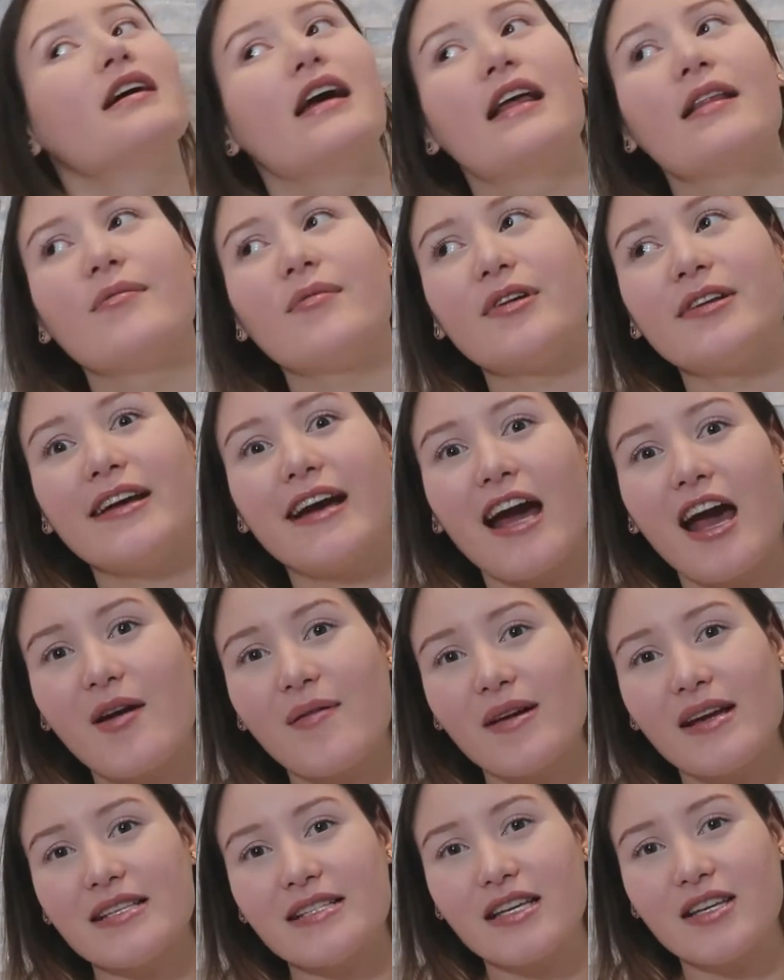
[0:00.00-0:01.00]
And then we're on the
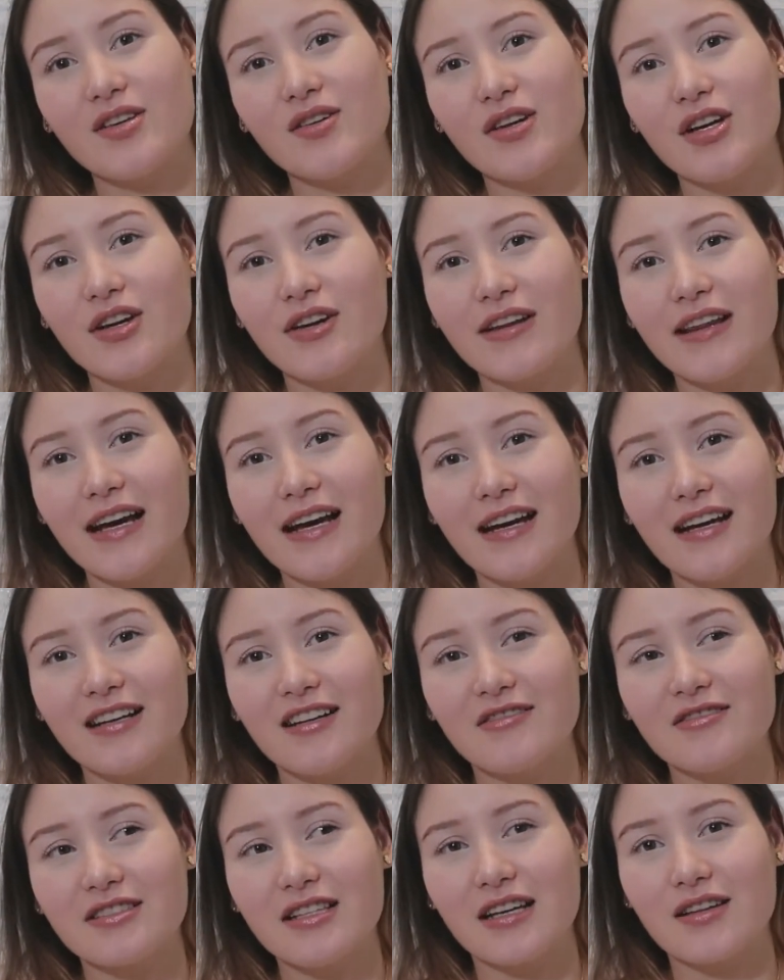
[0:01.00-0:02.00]
highway, and he's like, you hear that?
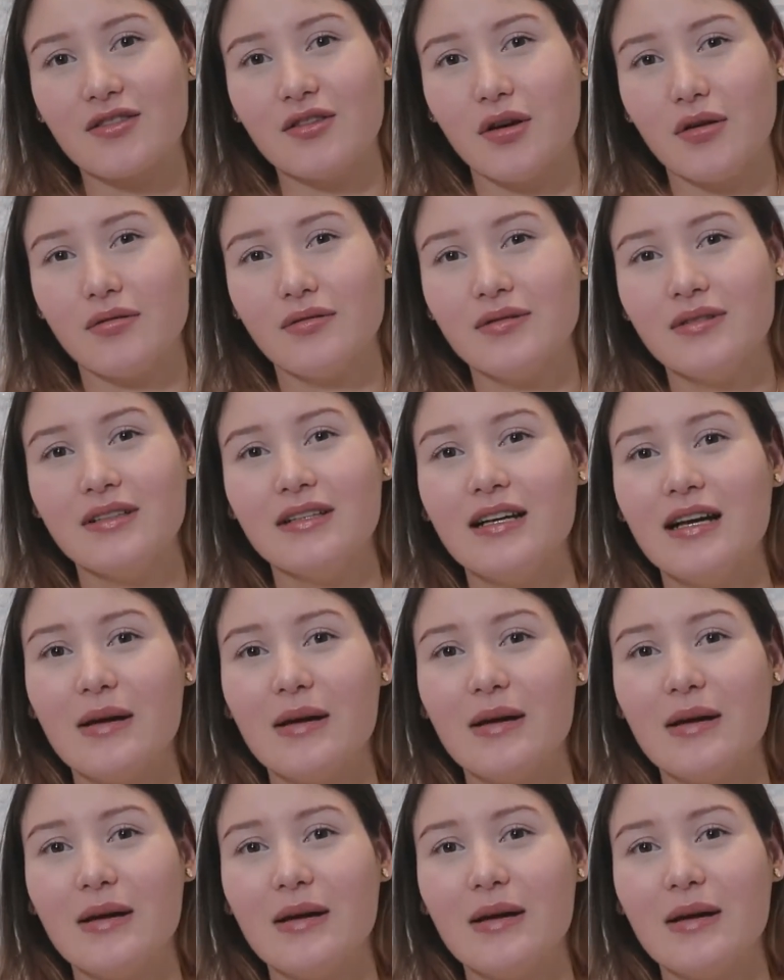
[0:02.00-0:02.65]
And I was like, no.